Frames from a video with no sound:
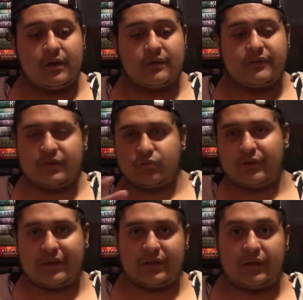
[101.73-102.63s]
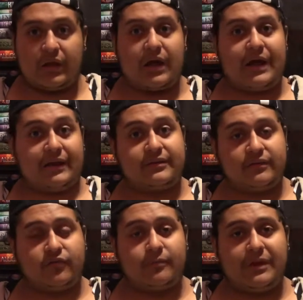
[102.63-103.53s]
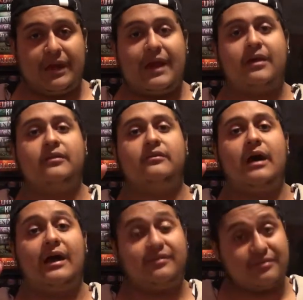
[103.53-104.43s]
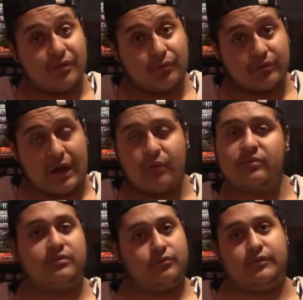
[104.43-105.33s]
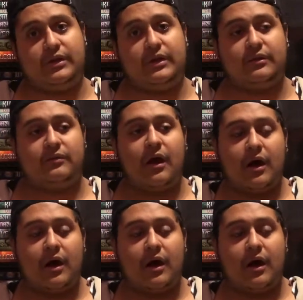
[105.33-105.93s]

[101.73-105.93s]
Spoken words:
things were getting a lot hectic for me, and I was still reading,